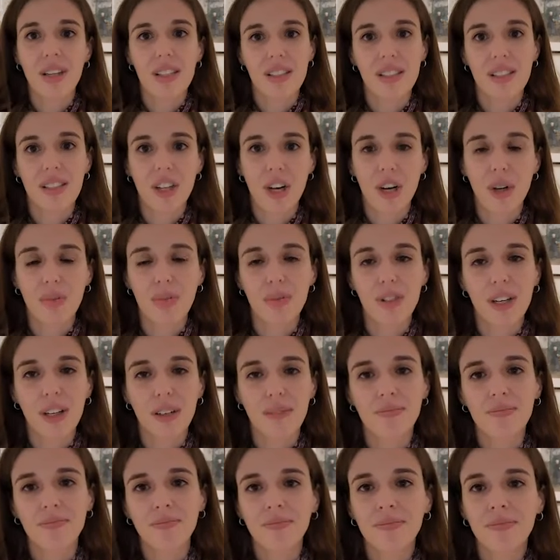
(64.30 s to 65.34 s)
as a
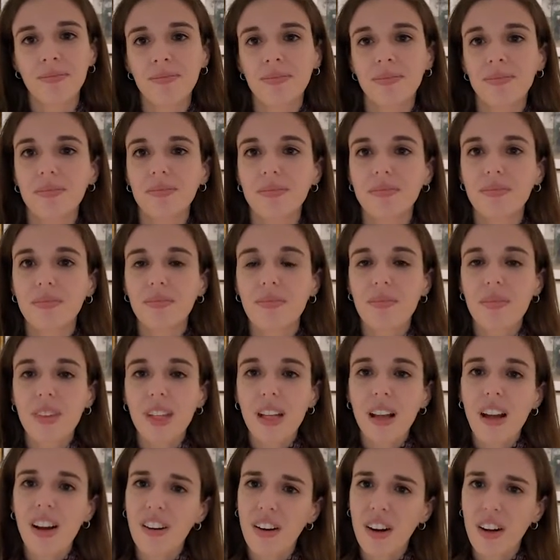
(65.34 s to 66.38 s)
sculptor.
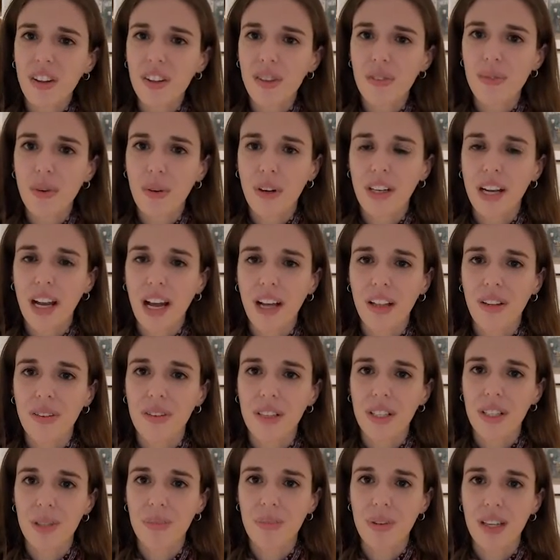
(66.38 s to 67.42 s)
Our other 4
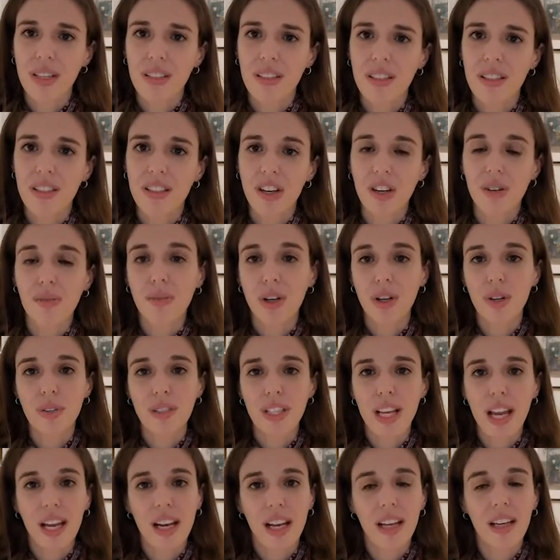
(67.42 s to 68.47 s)
gallery spaces are
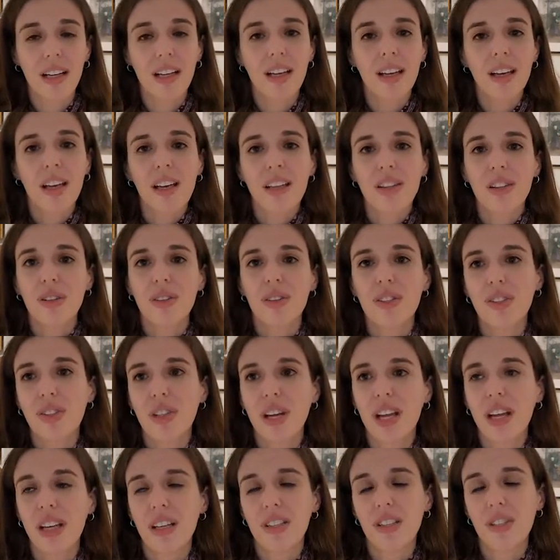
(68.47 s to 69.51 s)
rotating. Those
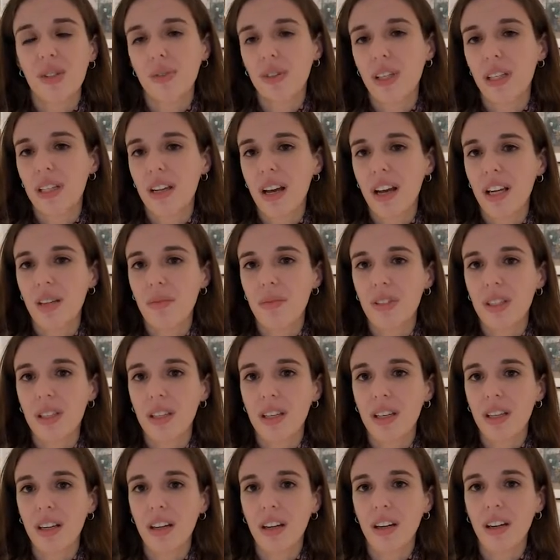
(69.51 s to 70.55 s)
change 3 times a
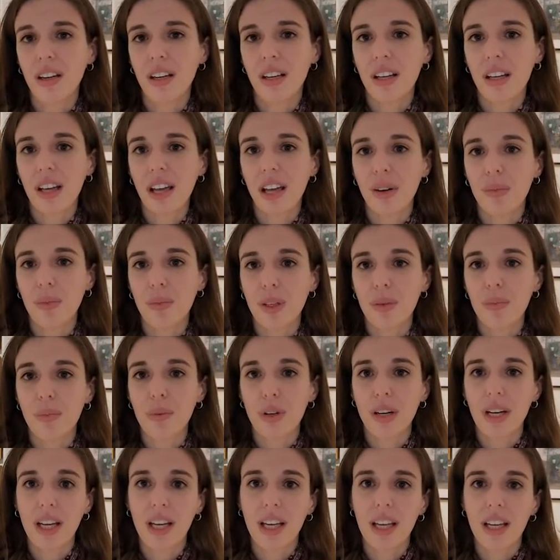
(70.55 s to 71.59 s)
year, and we
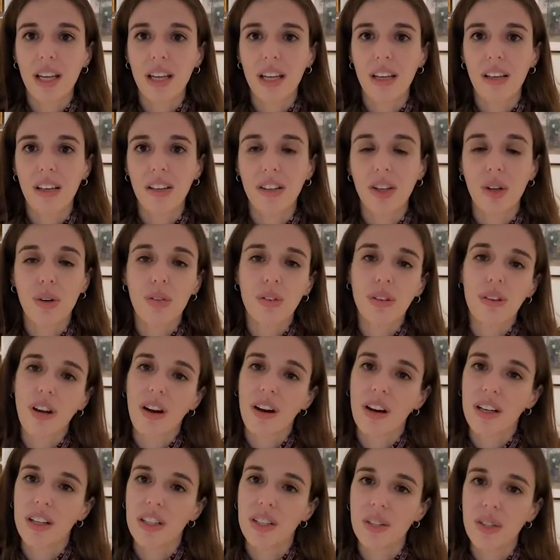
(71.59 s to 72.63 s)
bring in local
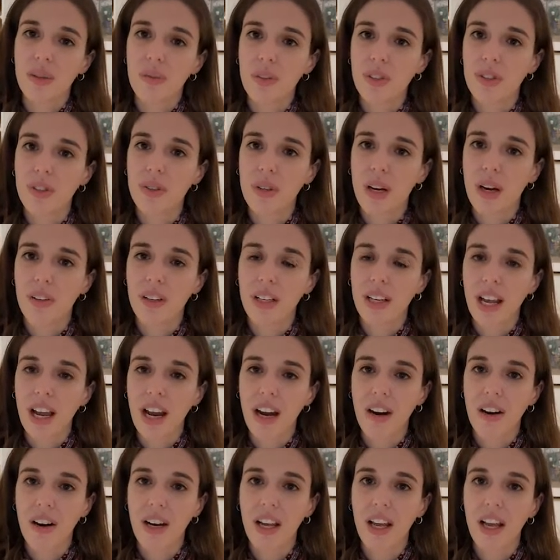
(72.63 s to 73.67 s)
artists from the surrounding
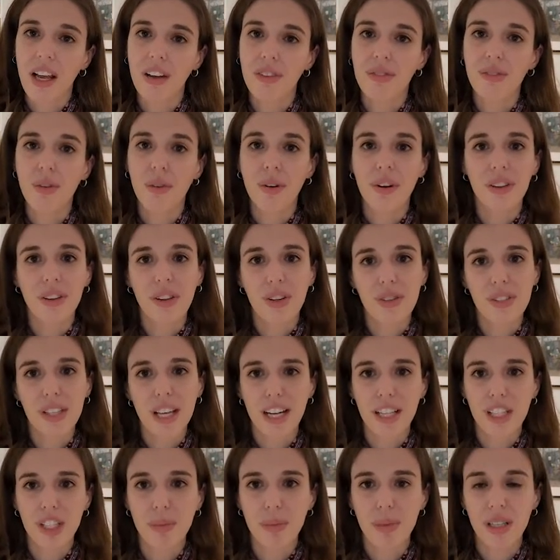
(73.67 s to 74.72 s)
area for those
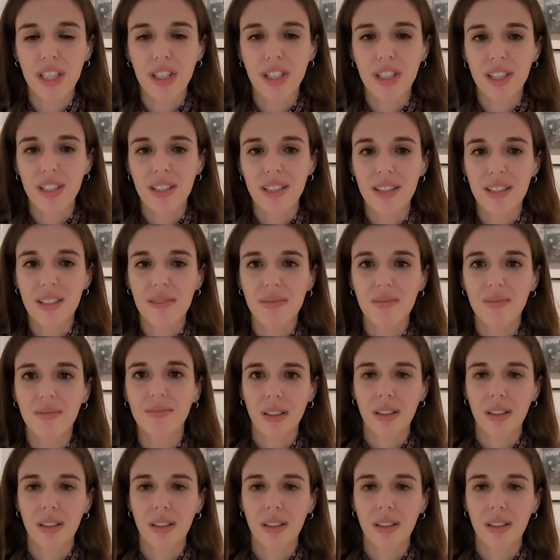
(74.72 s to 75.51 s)
exhibitions.